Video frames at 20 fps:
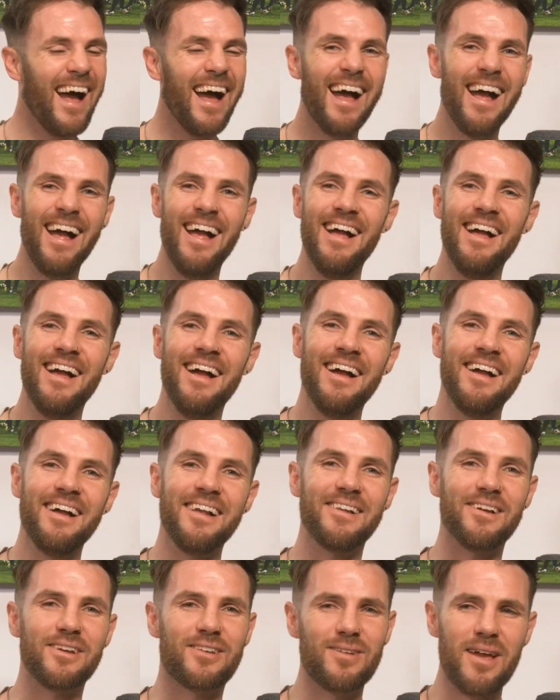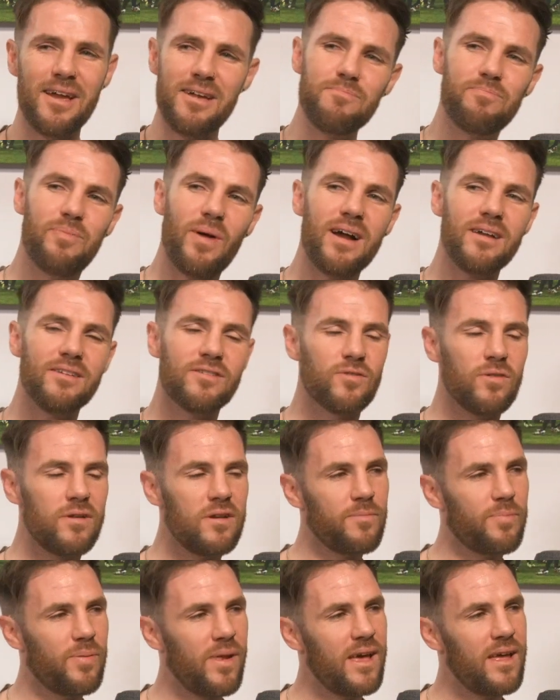All right. Like, hey, Baz, do you
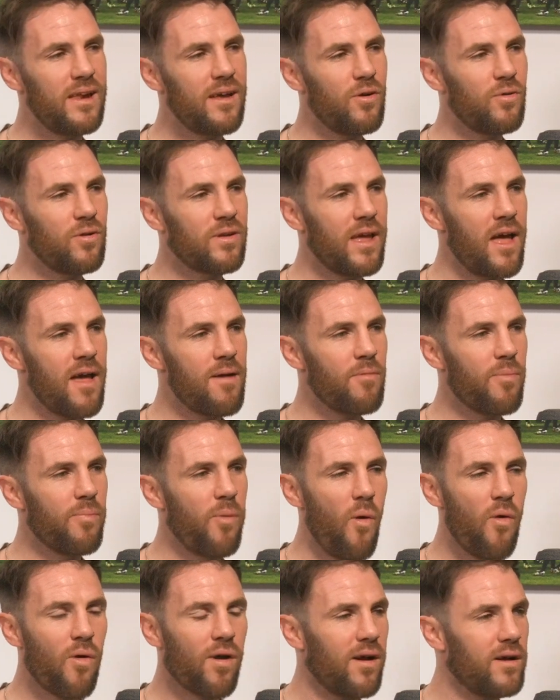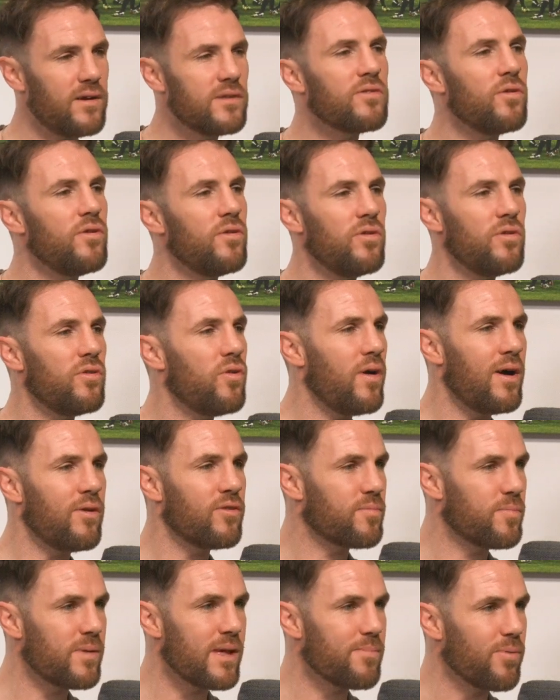want to play an old game of poker? I don't know how
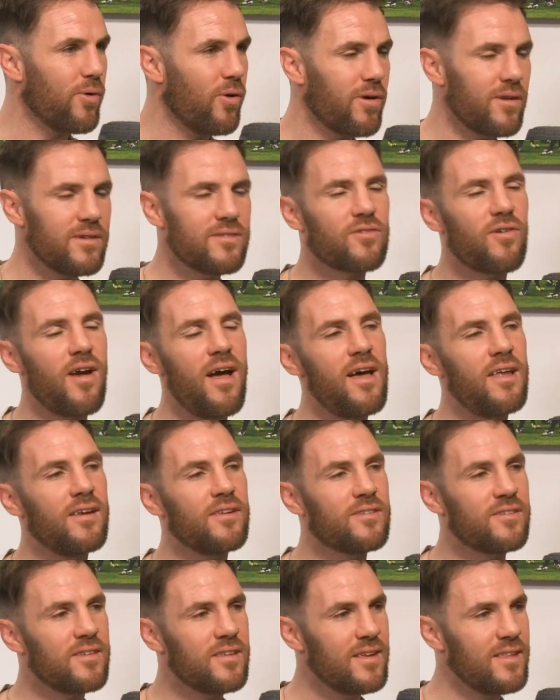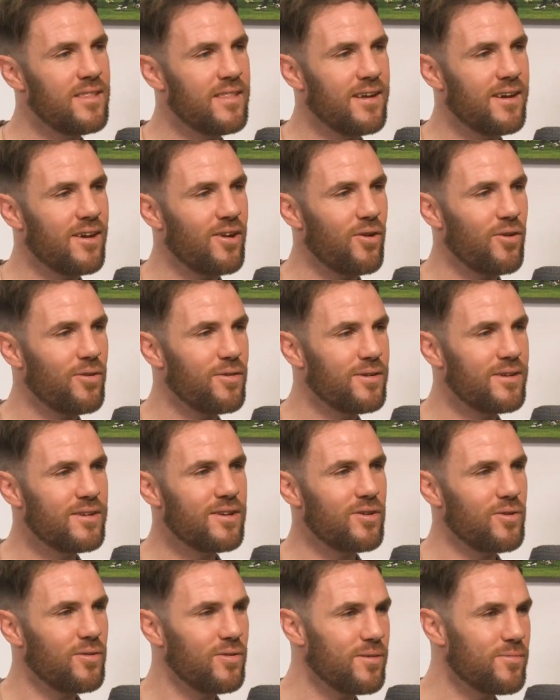to play poker. It's grand. Sit in there.
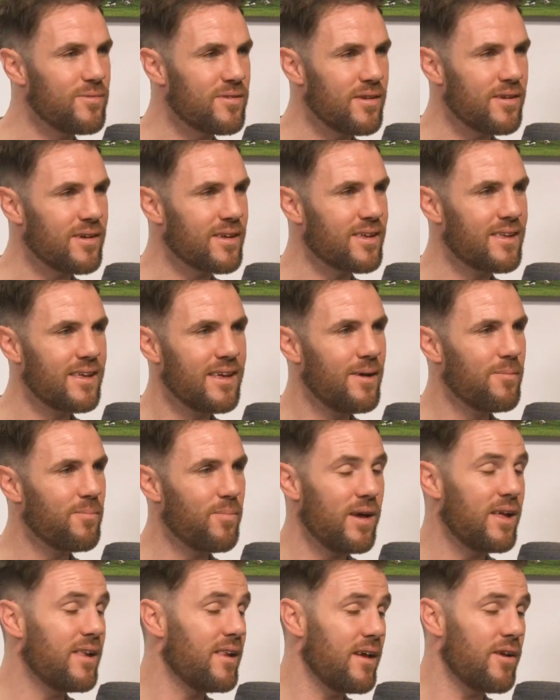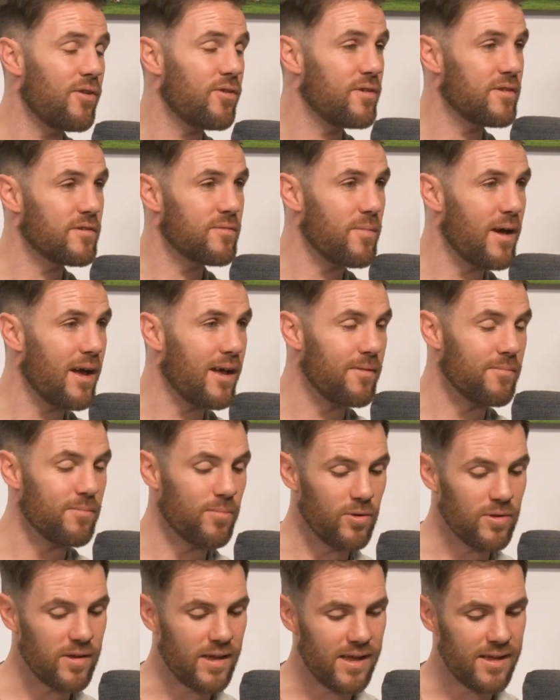You know, he was like a hilarious man,
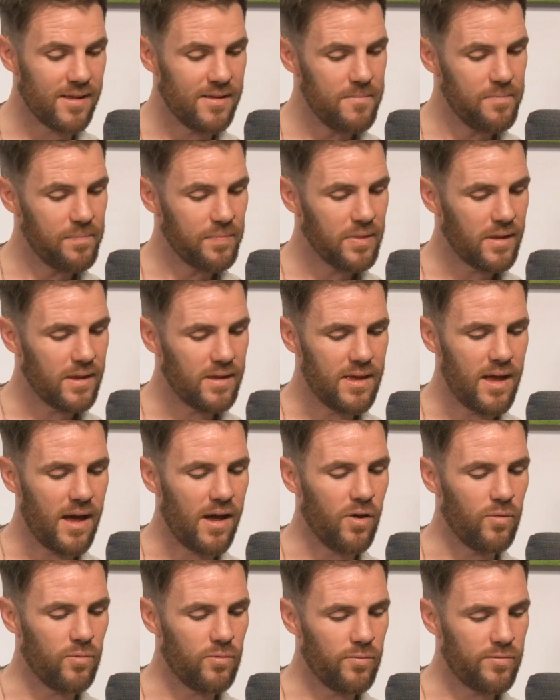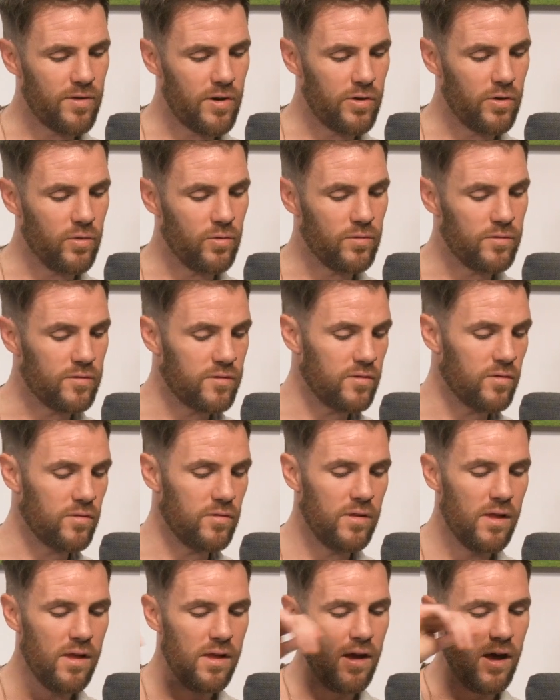but uh, yeah, very old
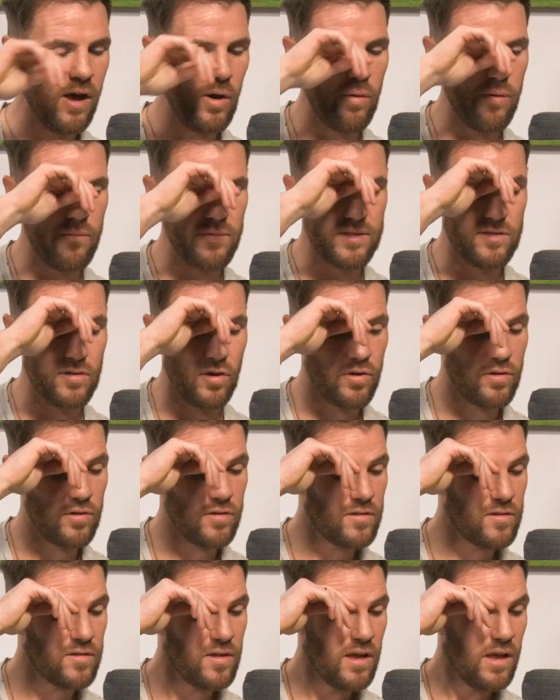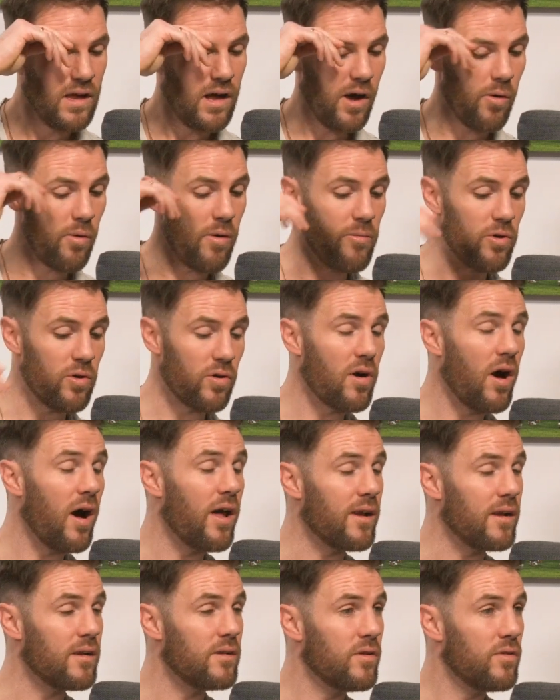school. I went with Dunners. I went with
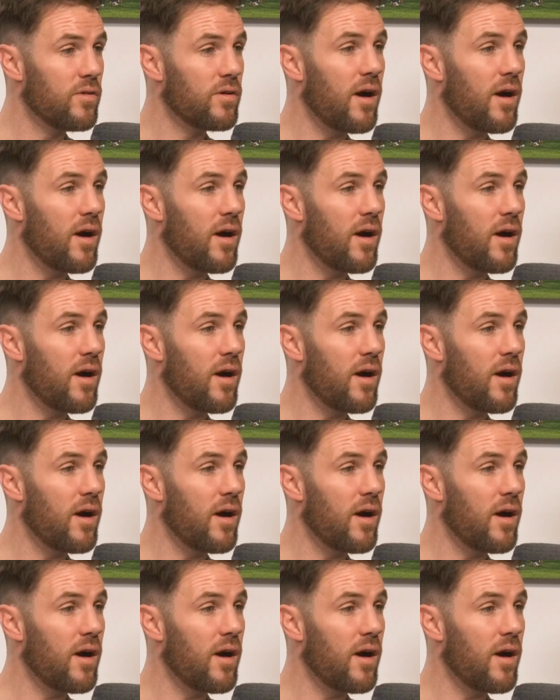O'Connell.